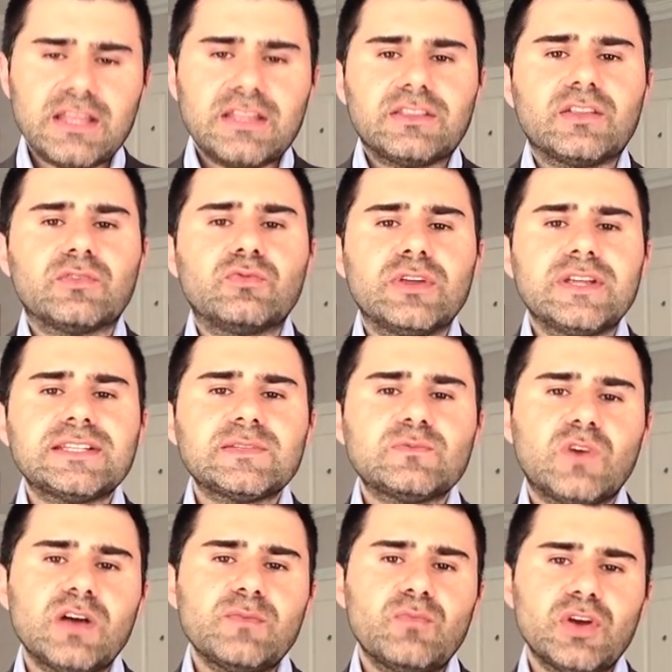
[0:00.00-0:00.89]
The reason
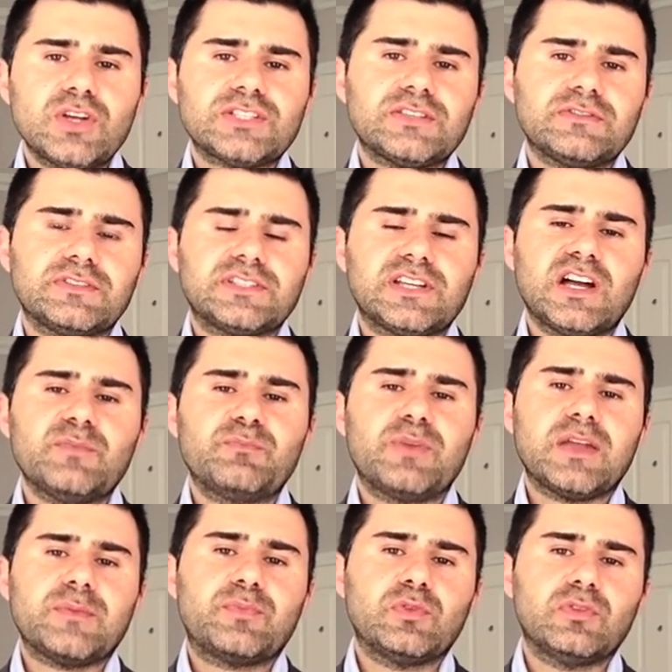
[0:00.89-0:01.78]
why most of the time
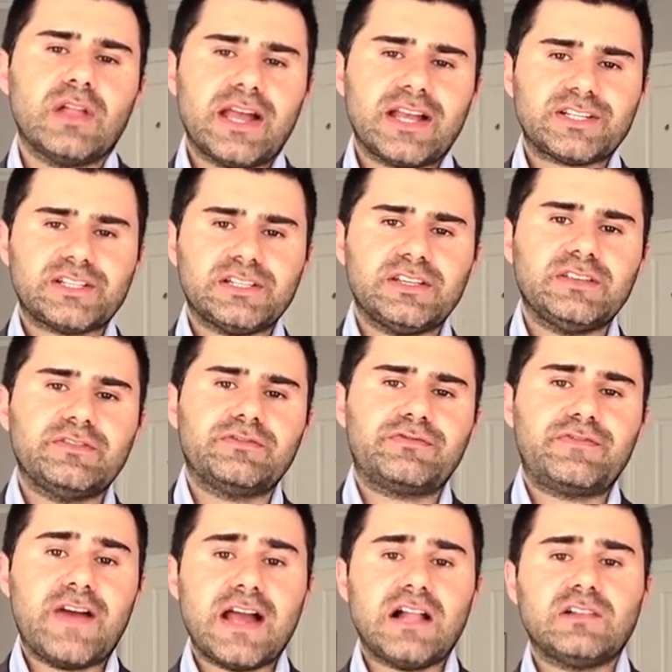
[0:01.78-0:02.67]
people actually
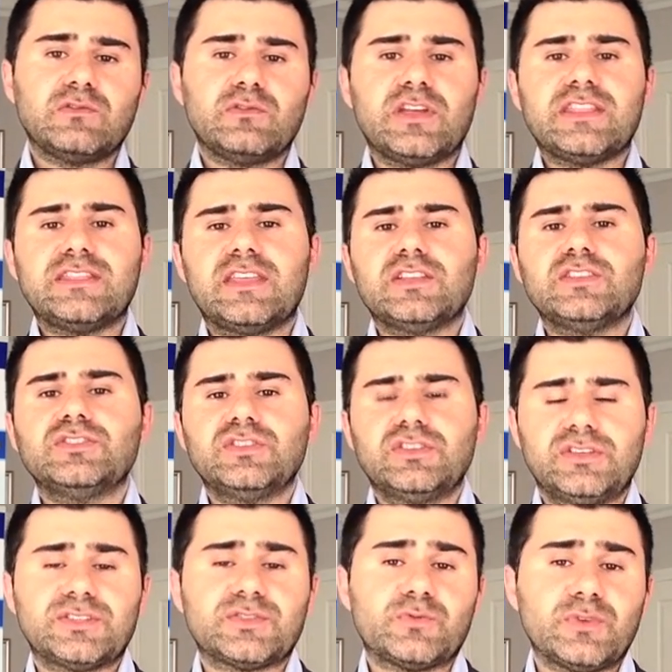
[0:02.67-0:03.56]
fail in their New
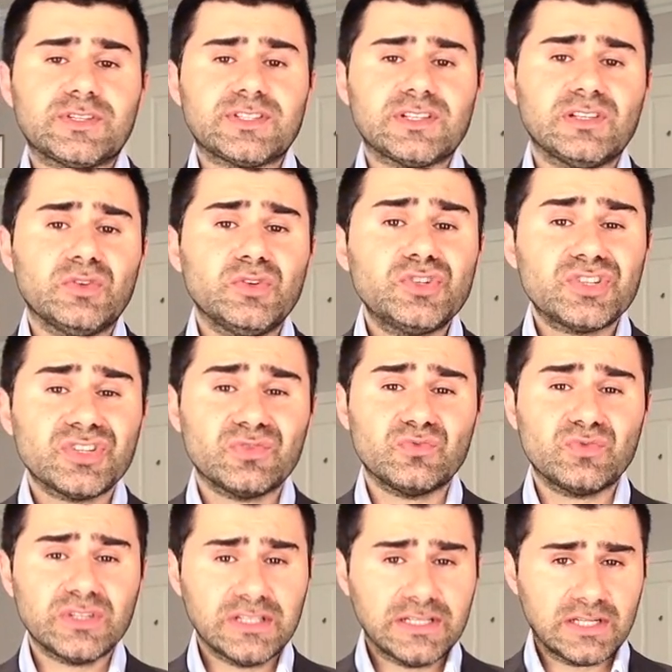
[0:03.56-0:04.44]
Year's resolution
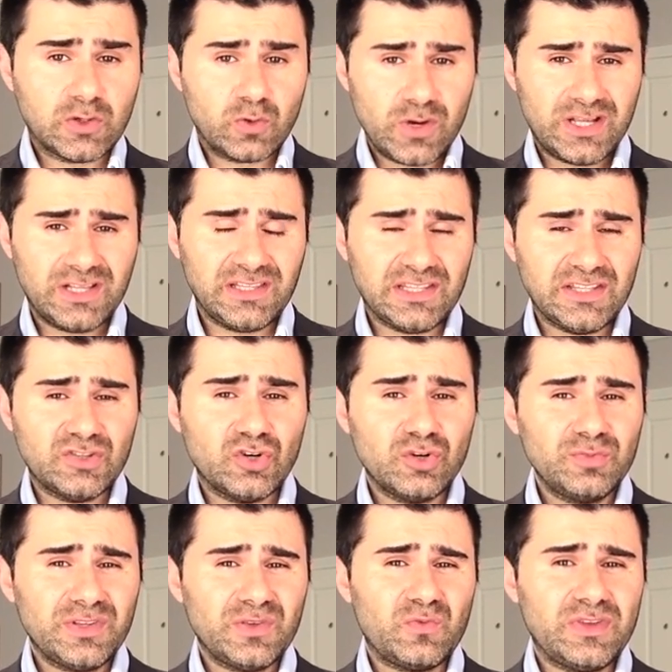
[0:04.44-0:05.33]
really quickly,
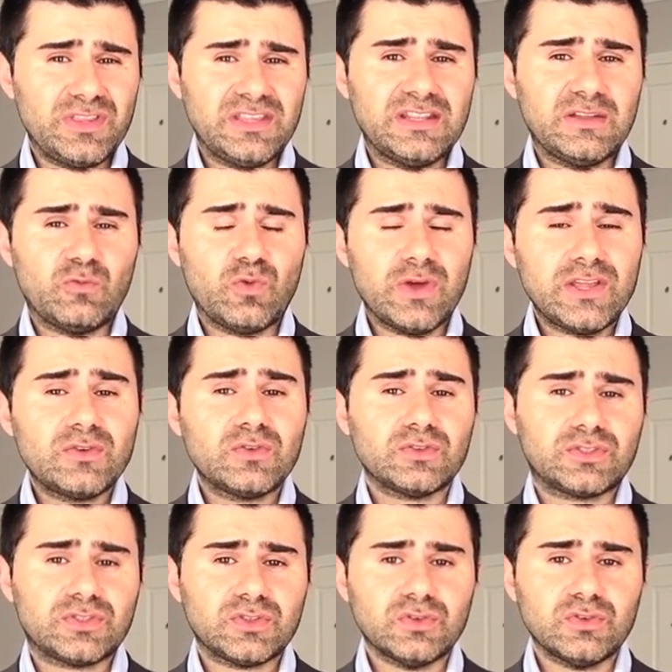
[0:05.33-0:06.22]
normally within a week or
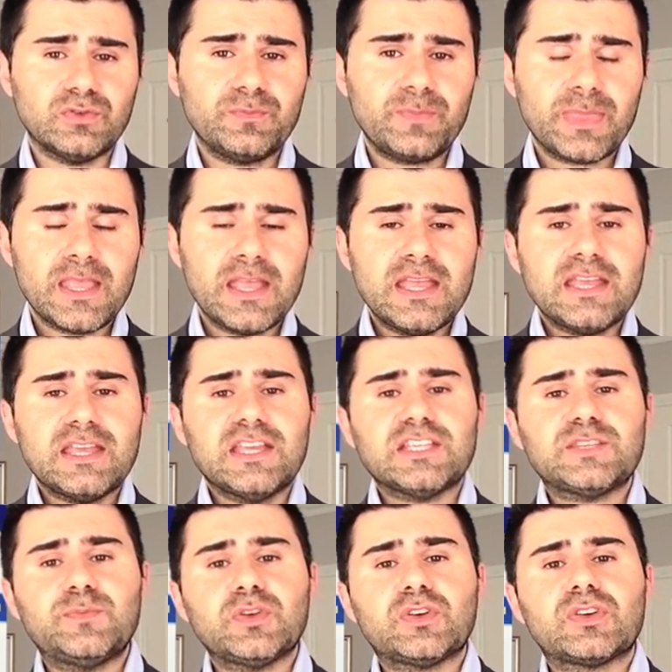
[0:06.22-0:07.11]
two,
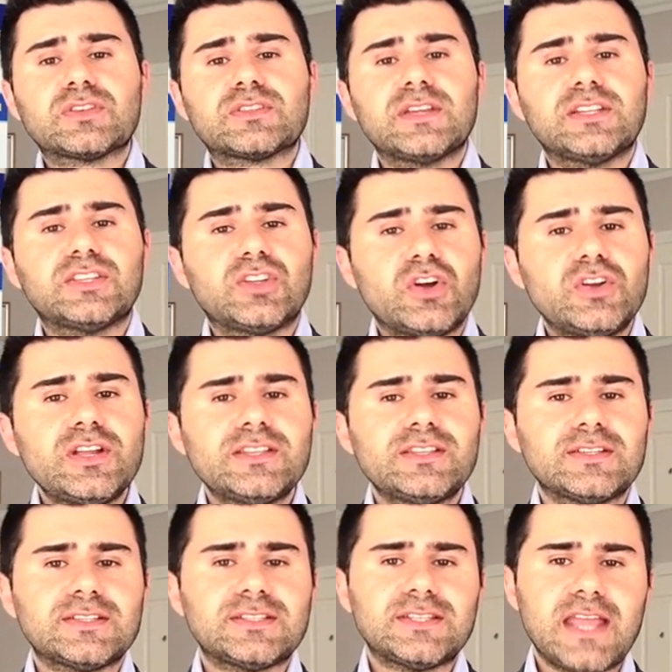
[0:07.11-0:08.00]
is because they don't
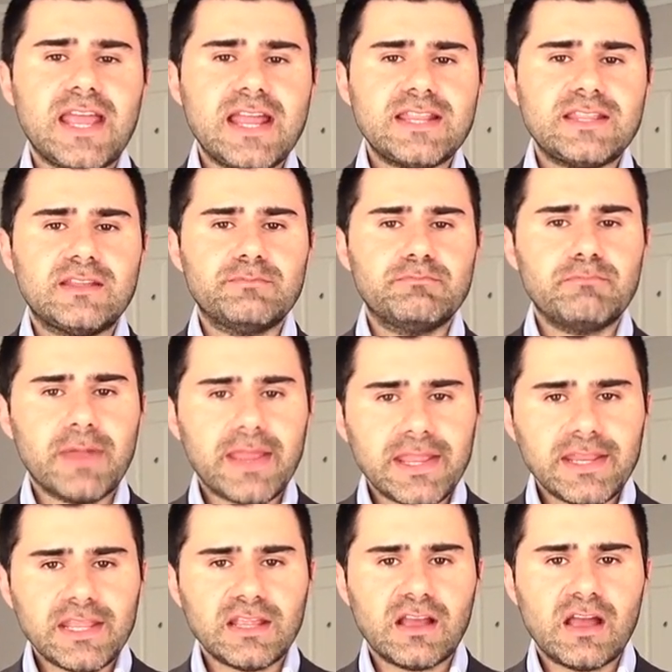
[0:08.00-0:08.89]
understand the
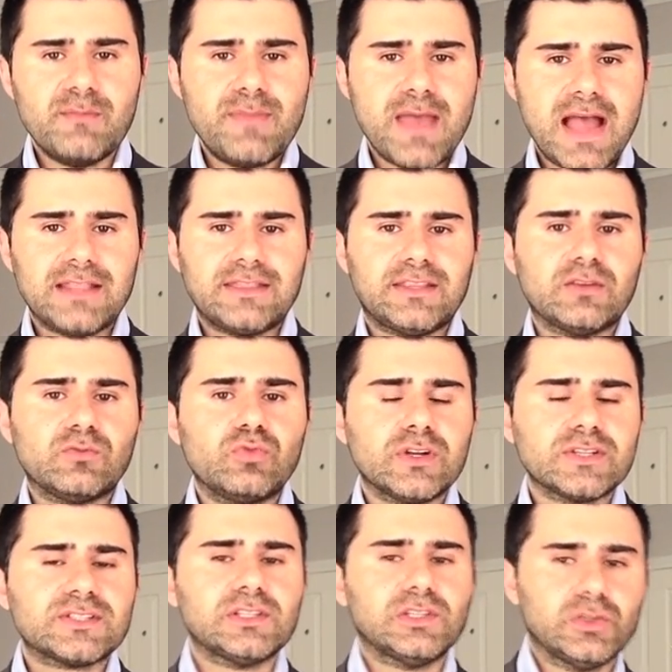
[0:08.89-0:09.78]
meaning about the
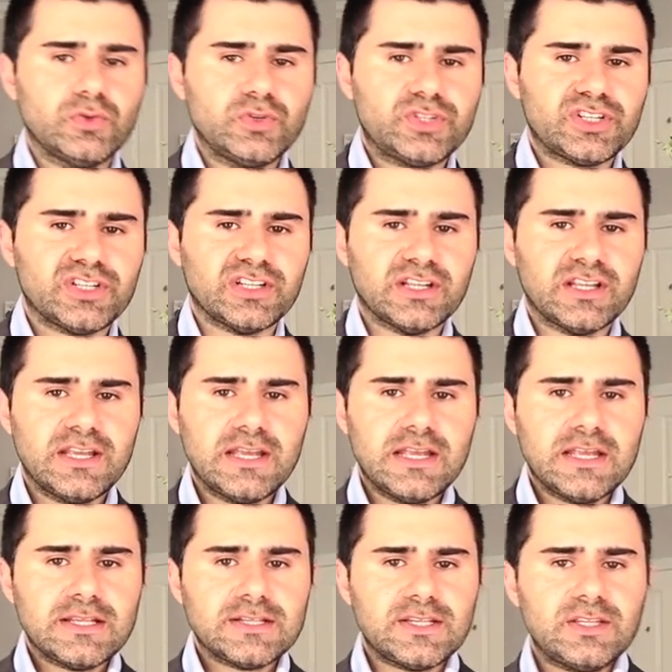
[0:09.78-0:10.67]
resolution.
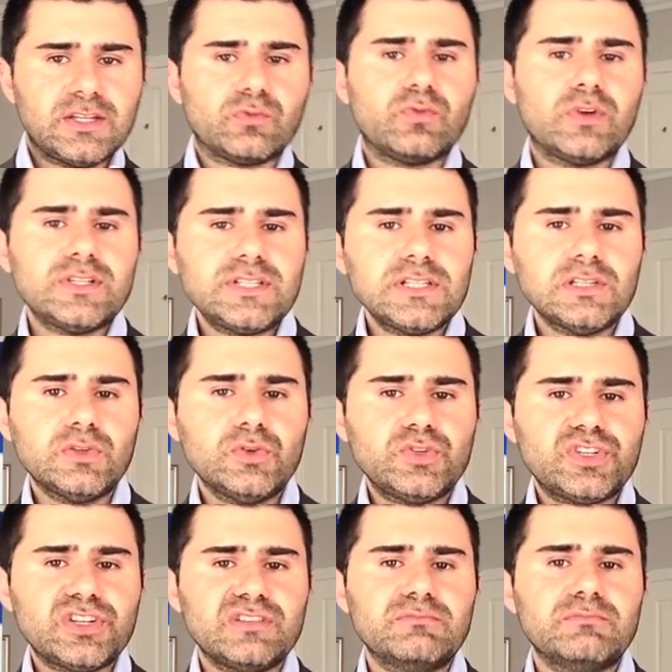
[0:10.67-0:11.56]
See, the
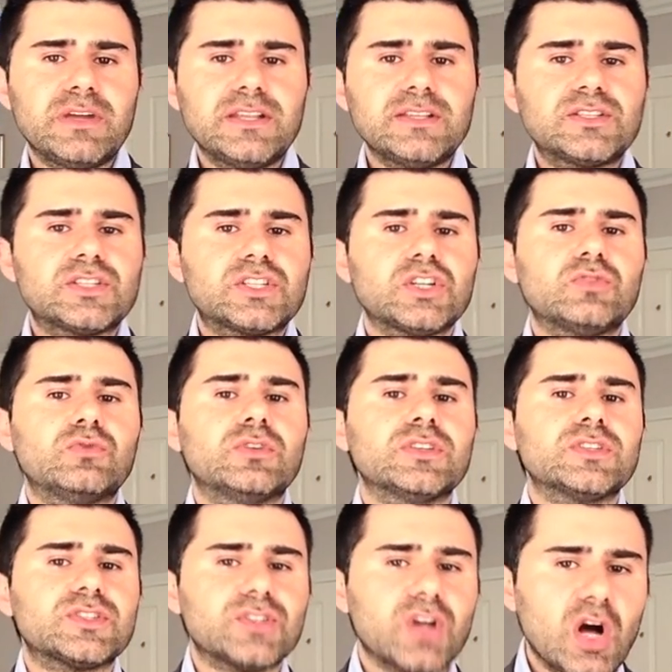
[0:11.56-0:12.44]
resolution means to
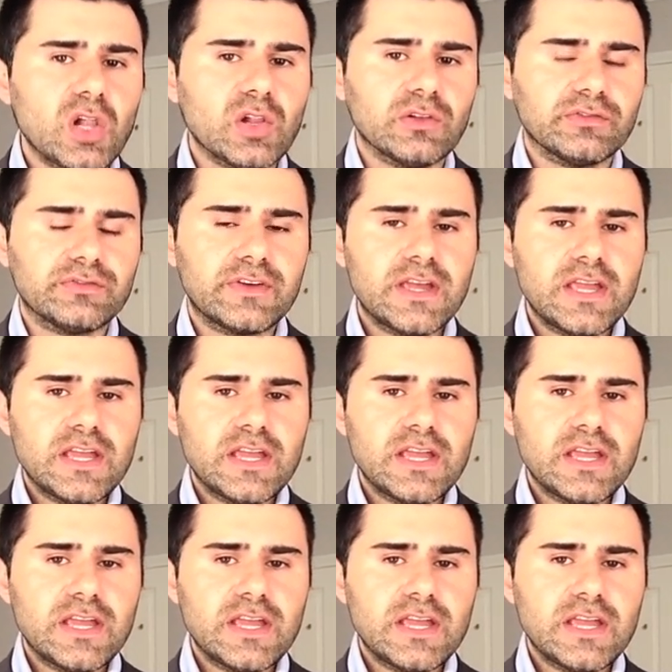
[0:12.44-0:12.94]
resolve